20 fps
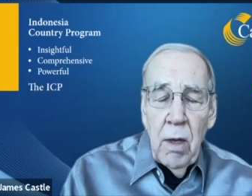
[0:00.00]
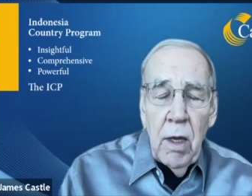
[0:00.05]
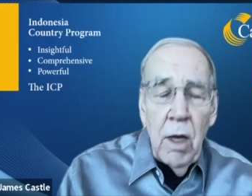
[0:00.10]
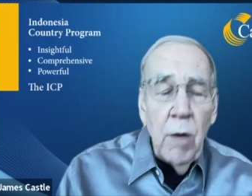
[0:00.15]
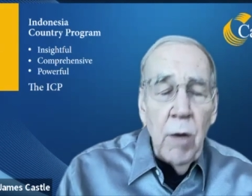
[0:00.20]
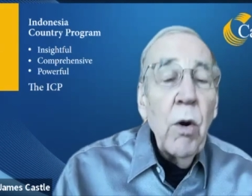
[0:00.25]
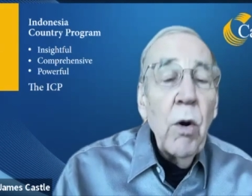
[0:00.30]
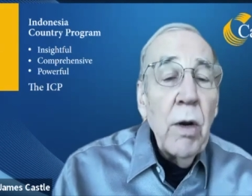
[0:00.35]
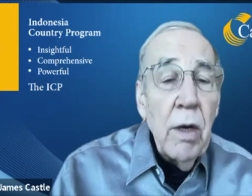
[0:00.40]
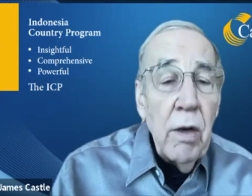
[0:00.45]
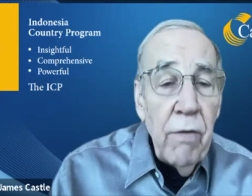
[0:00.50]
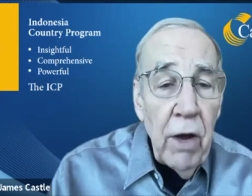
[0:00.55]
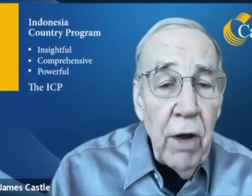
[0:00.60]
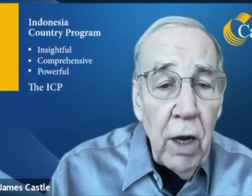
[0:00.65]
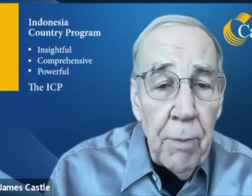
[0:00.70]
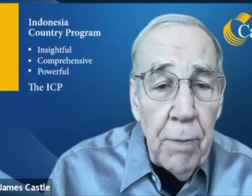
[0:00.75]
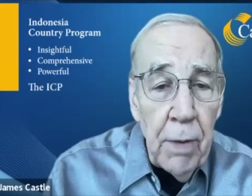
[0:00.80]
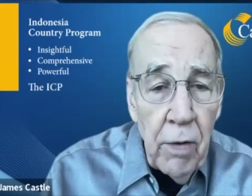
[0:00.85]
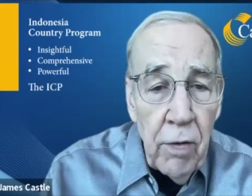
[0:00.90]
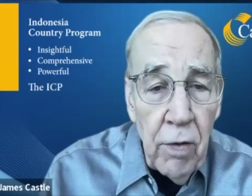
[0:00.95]
it won't
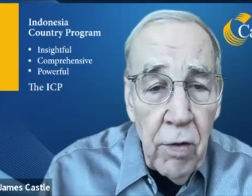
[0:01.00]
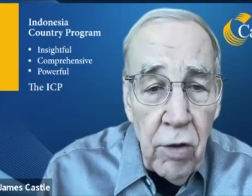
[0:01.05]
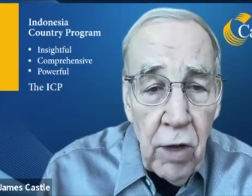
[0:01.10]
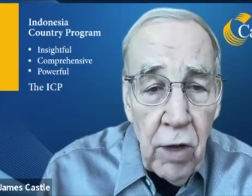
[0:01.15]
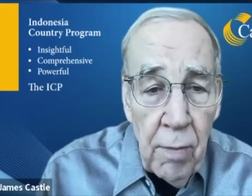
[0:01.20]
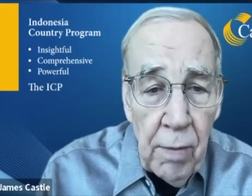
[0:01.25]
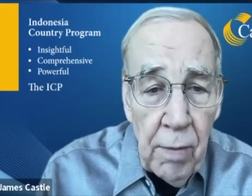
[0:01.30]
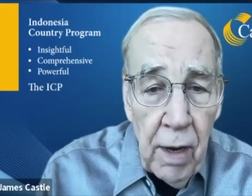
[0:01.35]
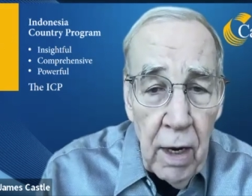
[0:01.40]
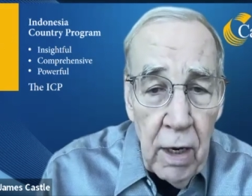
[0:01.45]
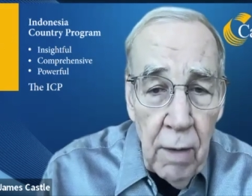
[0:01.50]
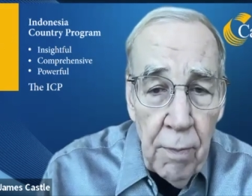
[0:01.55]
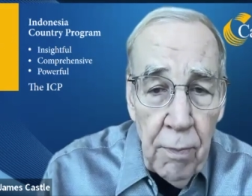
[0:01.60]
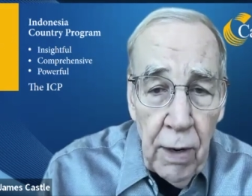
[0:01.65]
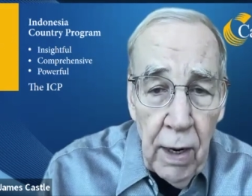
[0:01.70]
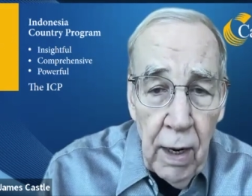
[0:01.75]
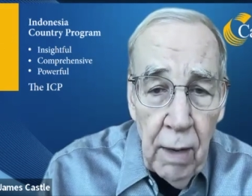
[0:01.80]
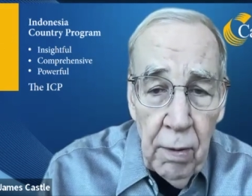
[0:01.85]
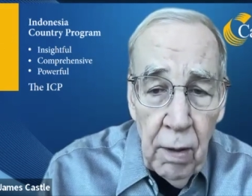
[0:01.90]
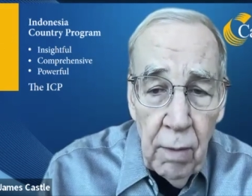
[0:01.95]
develop into the same kind of
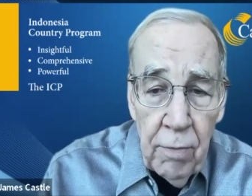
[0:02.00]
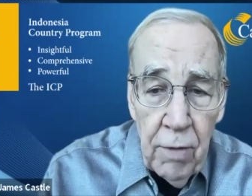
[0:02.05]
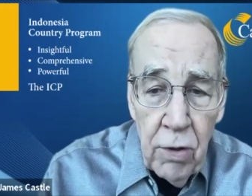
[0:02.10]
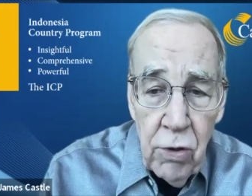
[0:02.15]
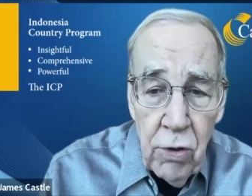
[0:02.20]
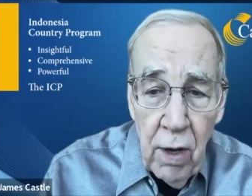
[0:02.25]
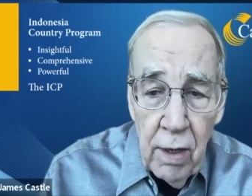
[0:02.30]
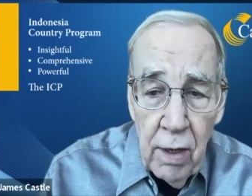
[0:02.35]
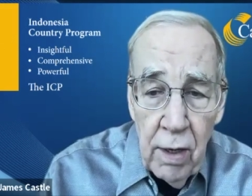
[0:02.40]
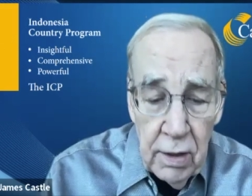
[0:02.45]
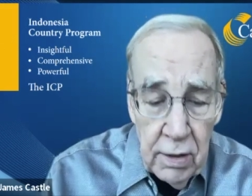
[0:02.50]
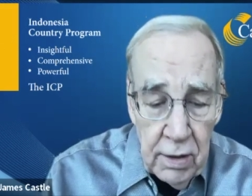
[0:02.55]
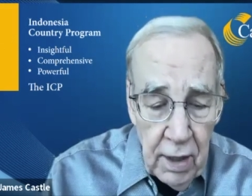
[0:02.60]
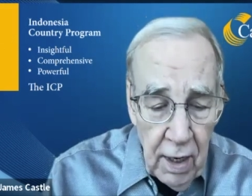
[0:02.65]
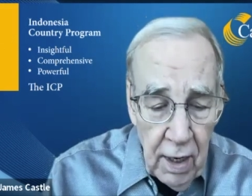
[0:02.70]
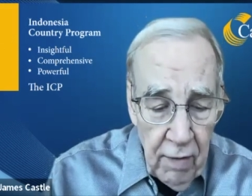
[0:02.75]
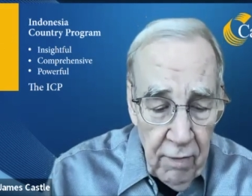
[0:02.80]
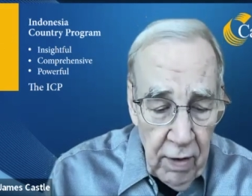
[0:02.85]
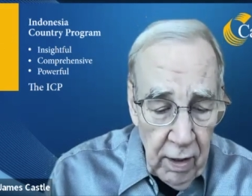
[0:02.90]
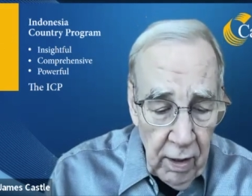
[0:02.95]
problem that China is
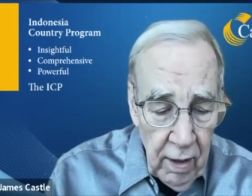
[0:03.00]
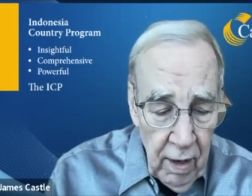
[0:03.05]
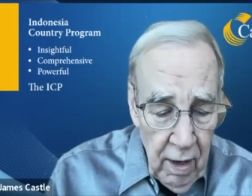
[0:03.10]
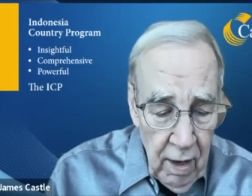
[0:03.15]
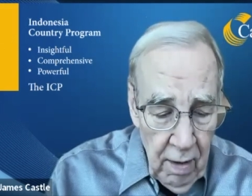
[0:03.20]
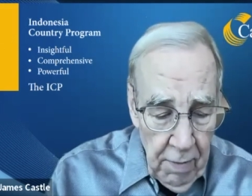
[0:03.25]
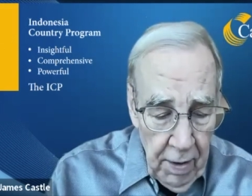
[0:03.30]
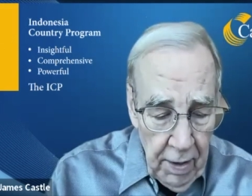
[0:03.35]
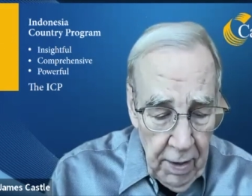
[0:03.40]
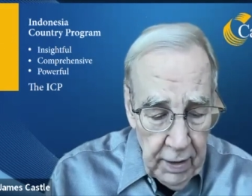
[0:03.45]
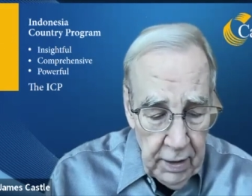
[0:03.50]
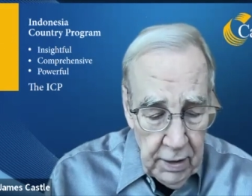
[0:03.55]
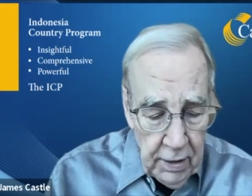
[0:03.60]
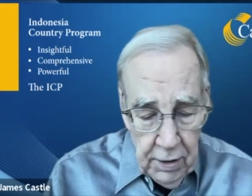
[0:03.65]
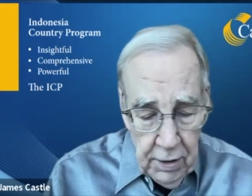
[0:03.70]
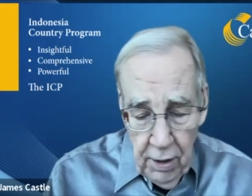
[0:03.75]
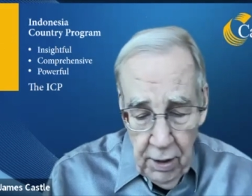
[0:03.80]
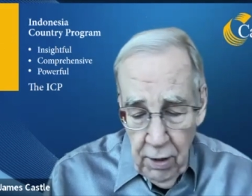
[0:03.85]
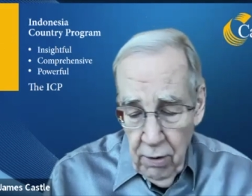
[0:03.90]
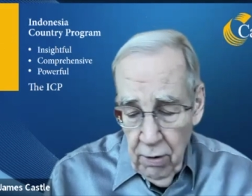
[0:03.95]
having, but it is
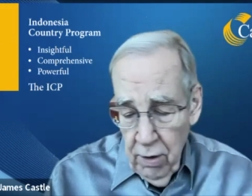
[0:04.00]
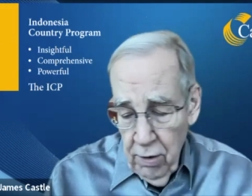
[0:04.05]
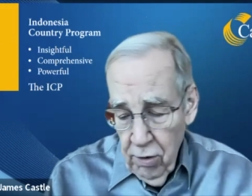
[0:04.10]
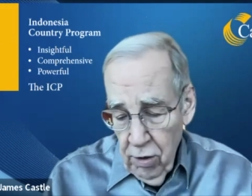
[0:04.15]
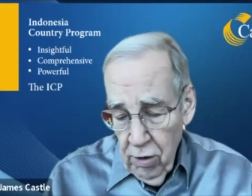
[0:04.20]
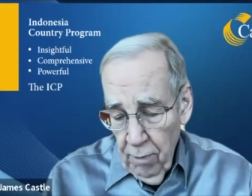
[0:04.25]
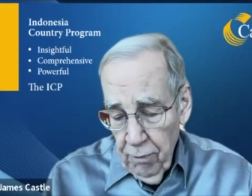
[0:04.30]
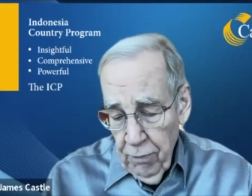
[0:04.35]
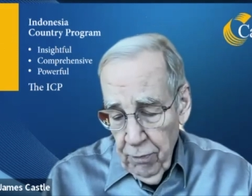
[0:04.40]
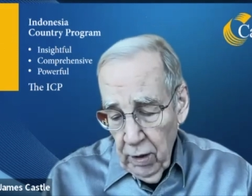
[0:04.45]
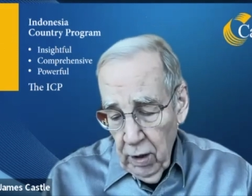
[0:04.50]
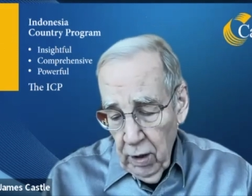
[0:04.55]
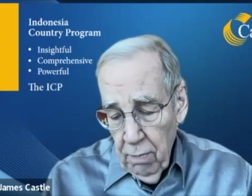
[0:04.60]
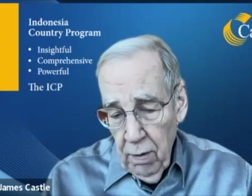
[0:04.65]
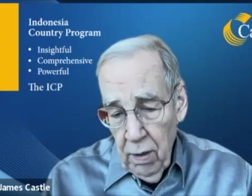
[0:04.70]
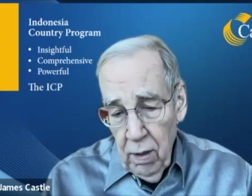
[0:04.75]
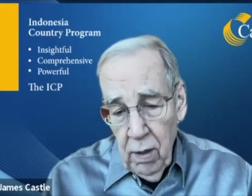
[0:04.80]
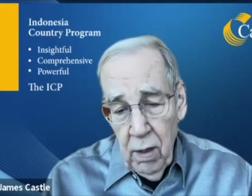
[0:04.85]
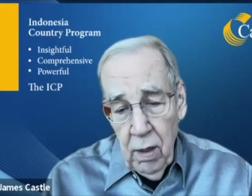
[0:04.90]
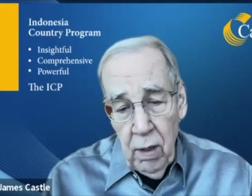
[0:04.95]
there and something to
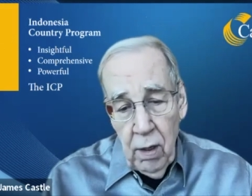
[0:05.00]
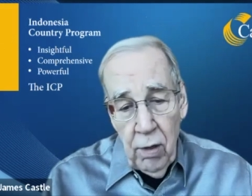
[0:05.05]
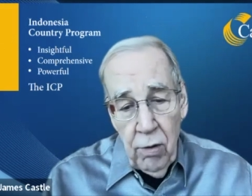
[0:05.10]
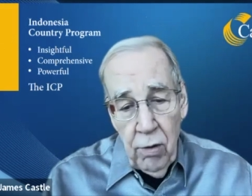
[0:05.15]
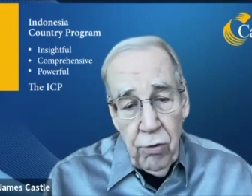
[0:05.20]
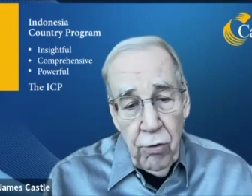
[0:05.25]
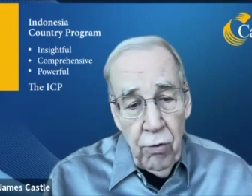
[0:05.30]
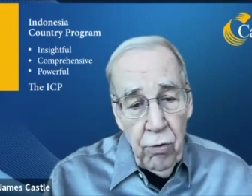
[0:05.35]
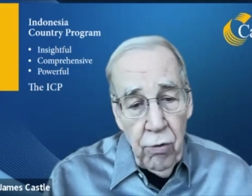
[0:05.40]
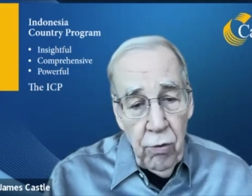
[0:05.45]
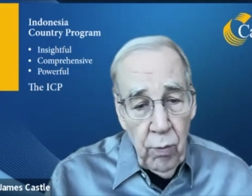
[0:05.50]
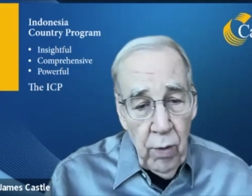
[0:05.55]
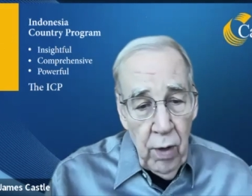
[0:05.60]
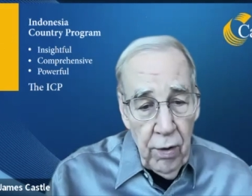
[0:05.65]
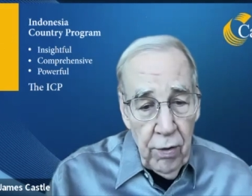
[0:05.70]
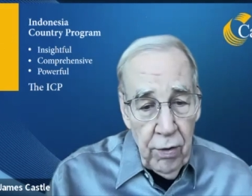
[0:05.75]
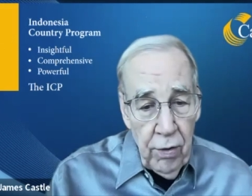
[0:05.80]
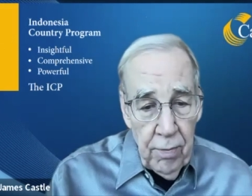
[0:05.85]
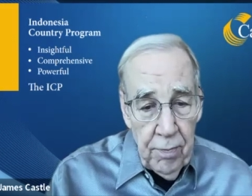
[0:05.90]
be concerned with.